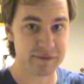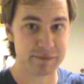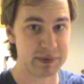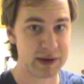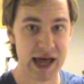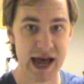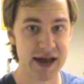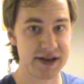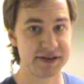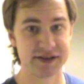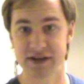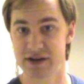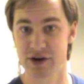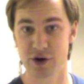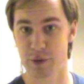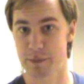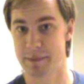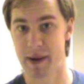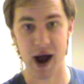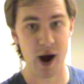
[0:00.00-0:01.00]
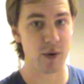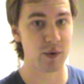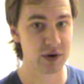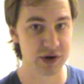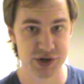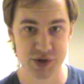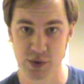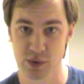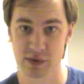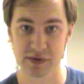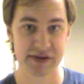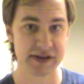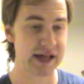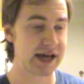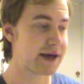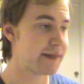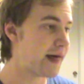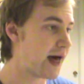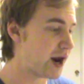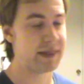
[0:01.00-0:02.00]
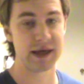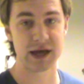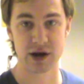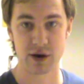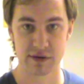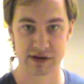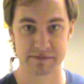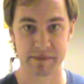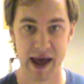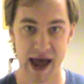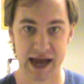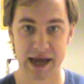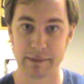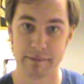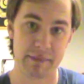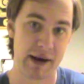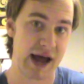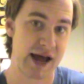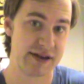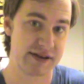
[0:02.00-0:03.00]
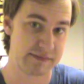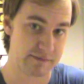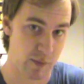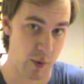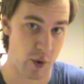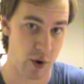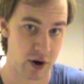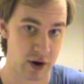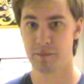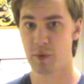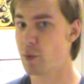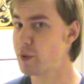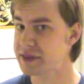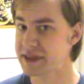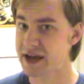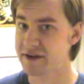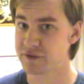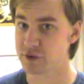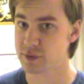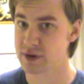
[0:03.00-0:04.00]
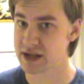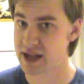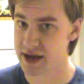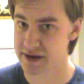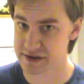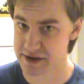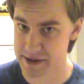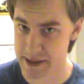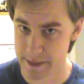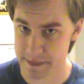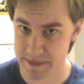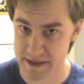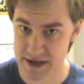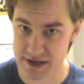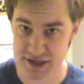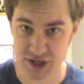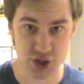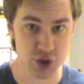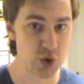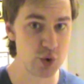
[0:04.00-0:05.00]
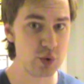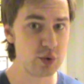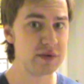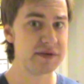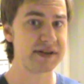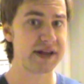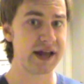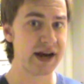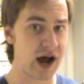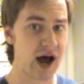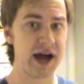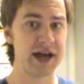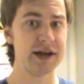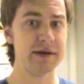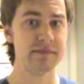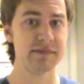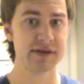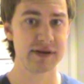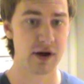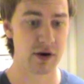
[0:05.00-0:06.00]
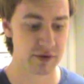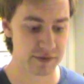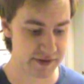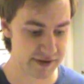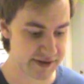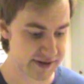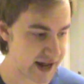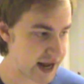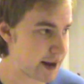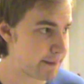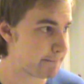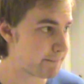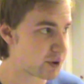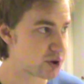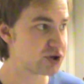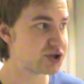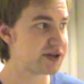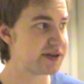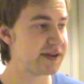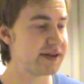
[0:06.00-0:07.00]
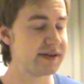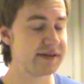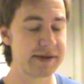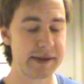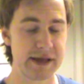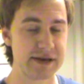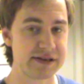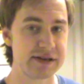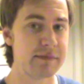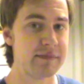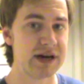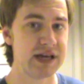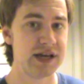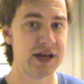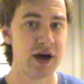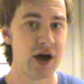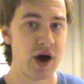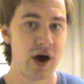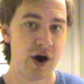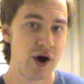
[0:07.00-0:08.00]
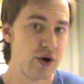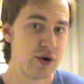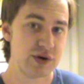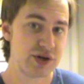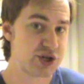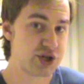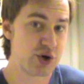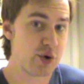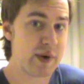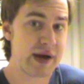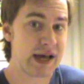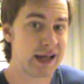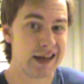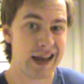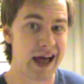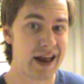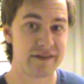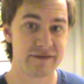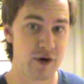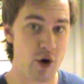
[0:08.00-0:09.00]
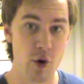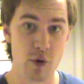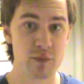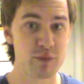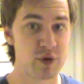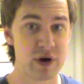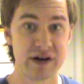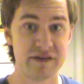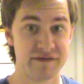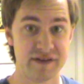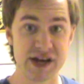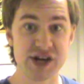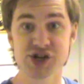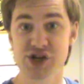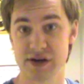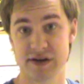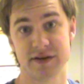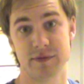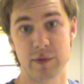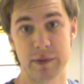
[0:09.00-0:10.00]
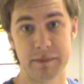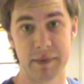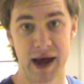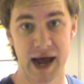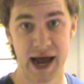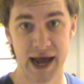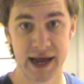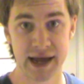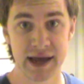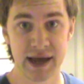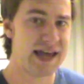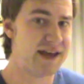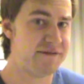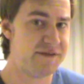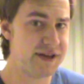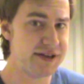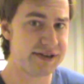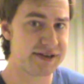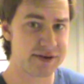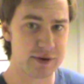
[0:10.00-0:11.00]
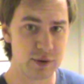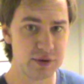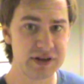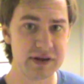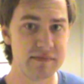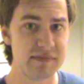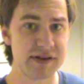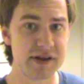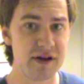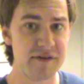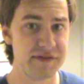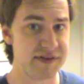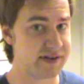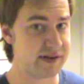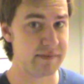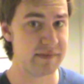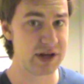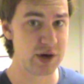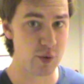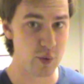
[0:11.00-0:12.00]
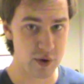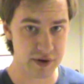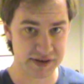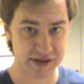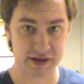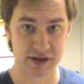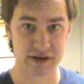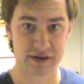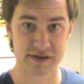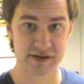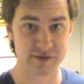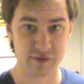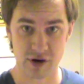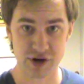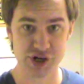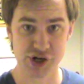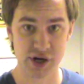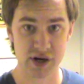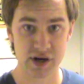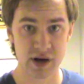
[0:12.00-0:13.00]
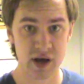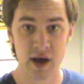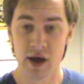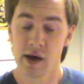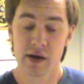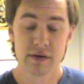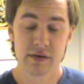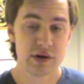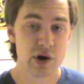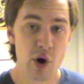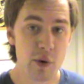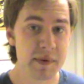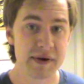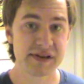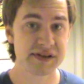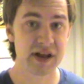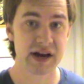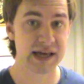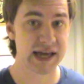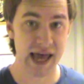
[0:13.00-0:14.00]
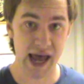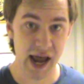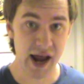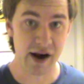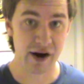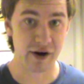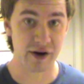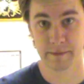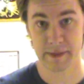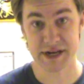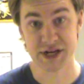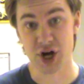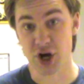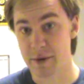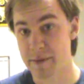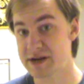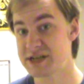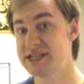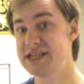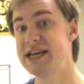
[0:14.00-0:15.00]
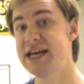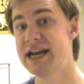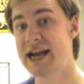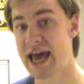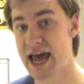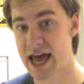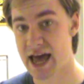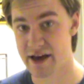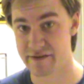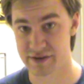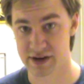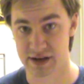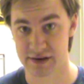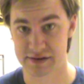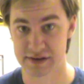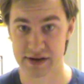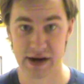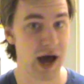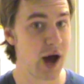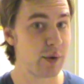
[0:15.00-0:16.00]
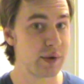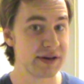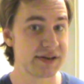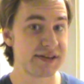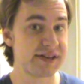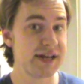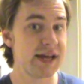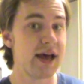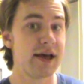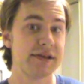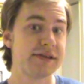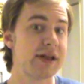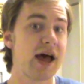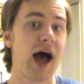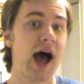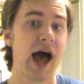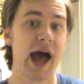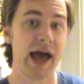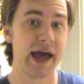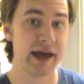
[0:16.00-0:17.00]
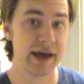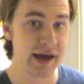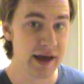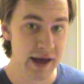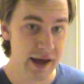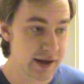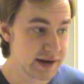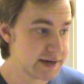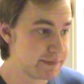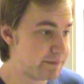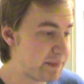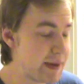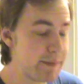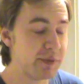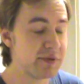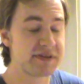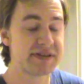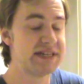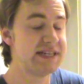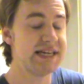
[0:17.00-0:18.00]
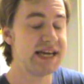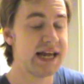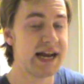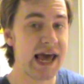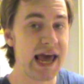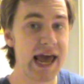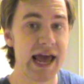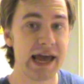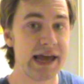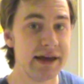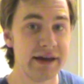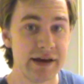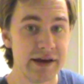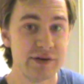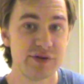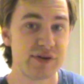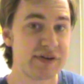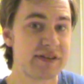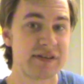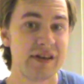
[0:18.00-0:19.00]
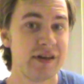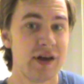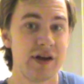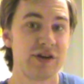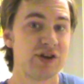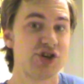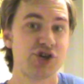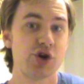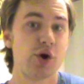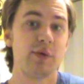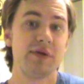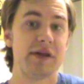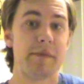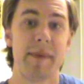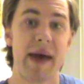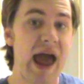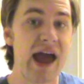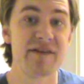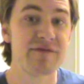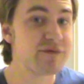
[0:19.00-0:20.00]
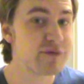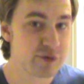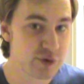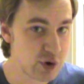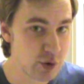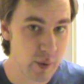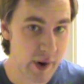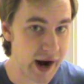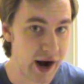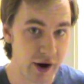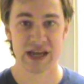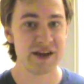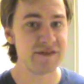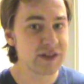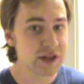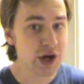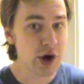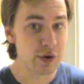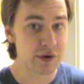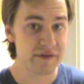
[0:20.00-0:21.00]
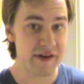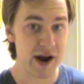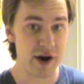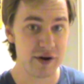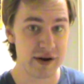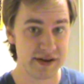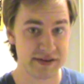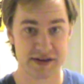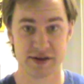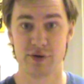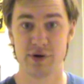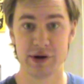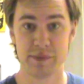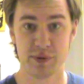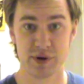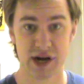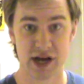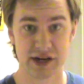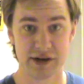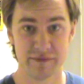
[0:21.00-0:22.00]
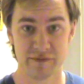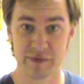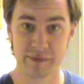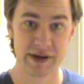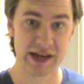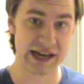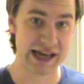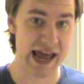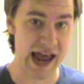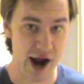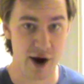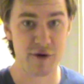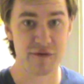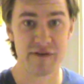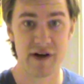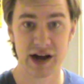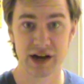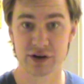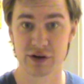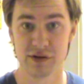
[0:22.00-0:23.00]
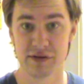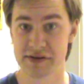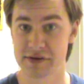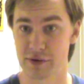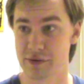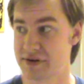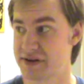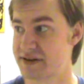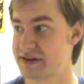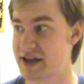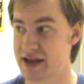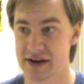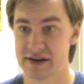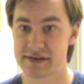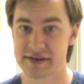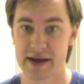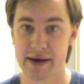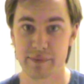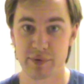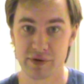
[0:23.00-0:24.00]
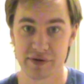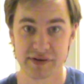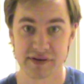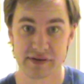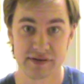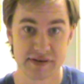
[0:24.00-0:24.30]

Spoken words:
of plastic or power tools like that, and then goes back and buys more. But what they have to realize is that these tools and items are the same purchases that somebody doing a lot of home renovations would buy. If he sold himself as somebody who works in construction, nobody's gonna care. They talk about DNA evidence and how in CSI, people's DNA just shows up everywhere. Even the coat of Harry isn't going to protect him from getting hair follicles or skin samples